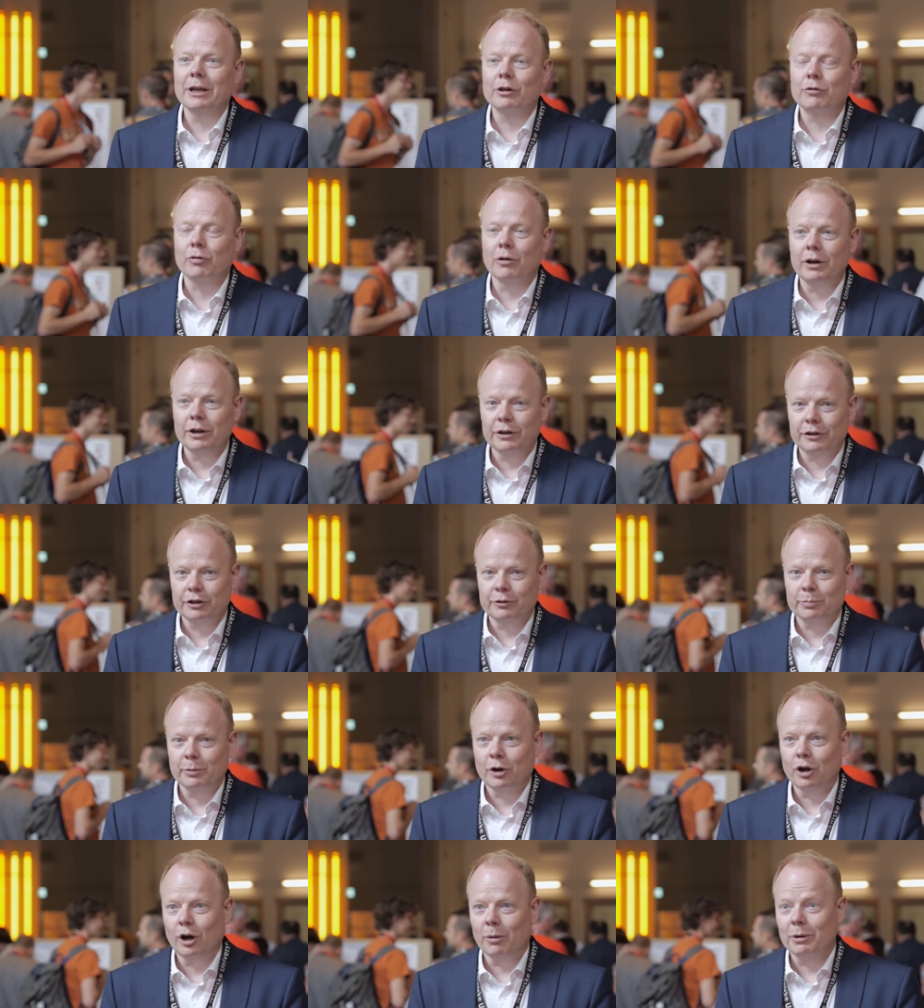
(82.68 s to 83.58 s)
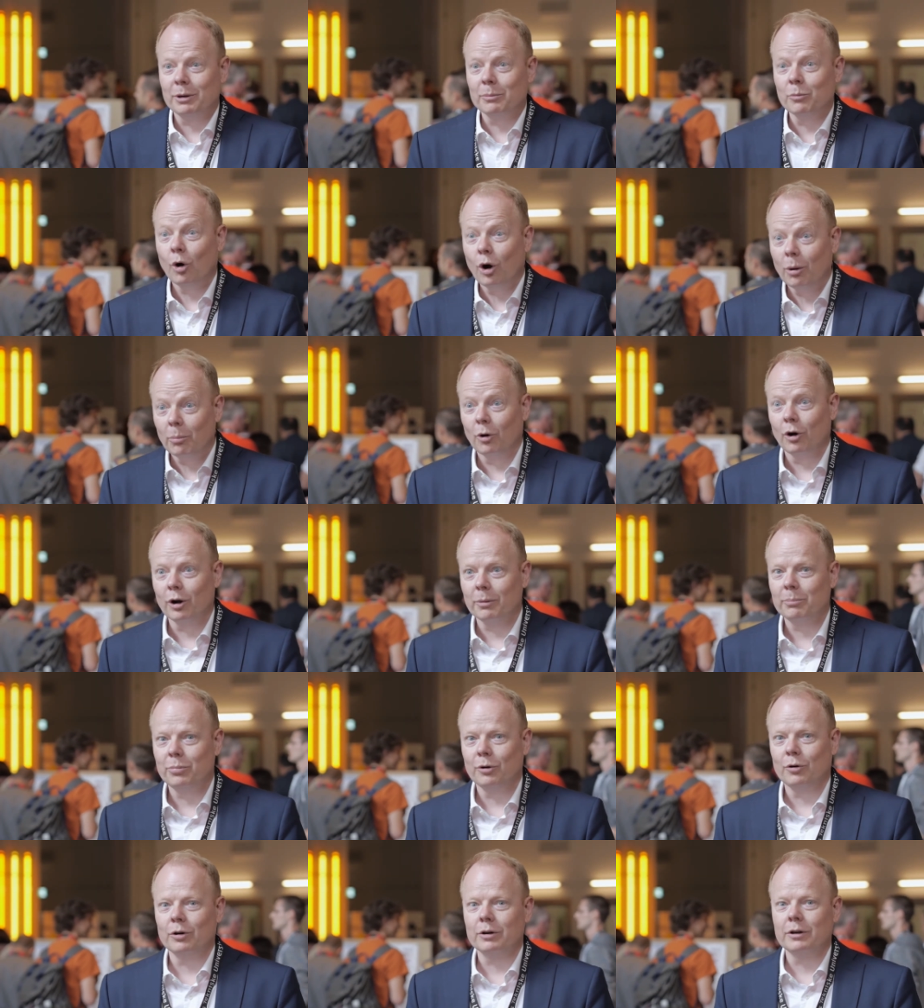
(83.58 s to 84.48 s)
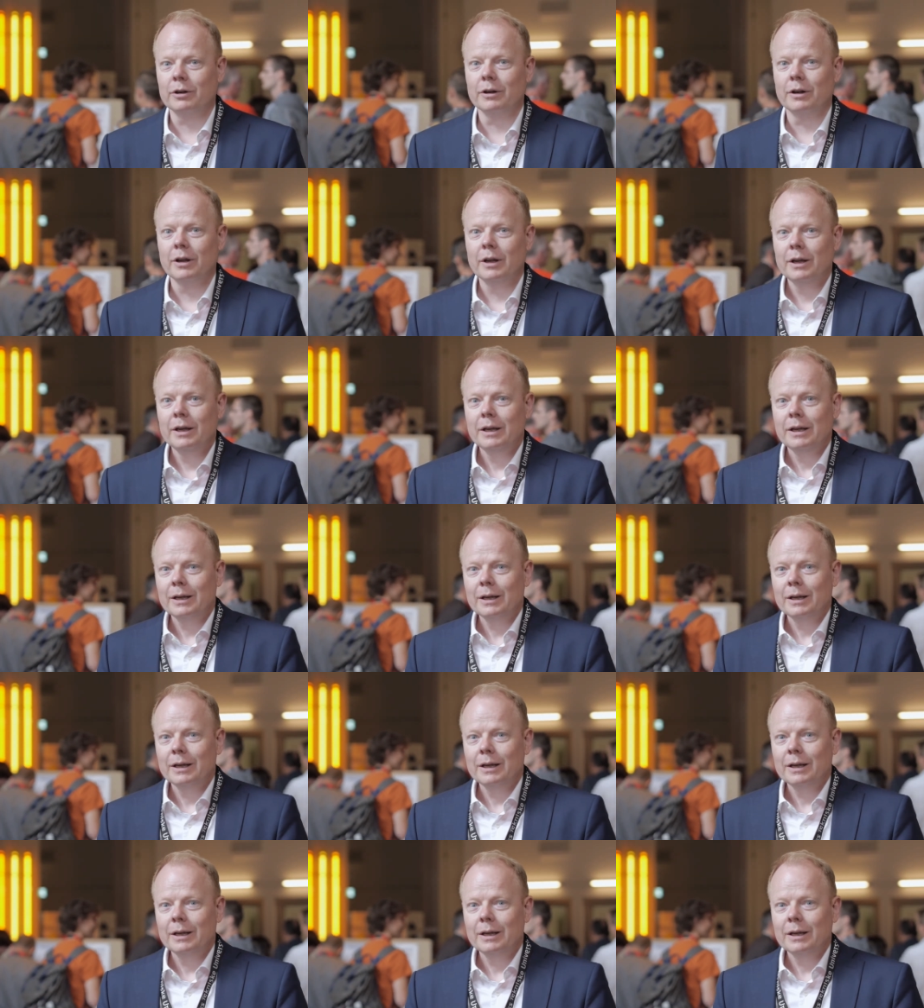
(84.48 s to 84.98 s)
Mechatronics is becoming more and more important.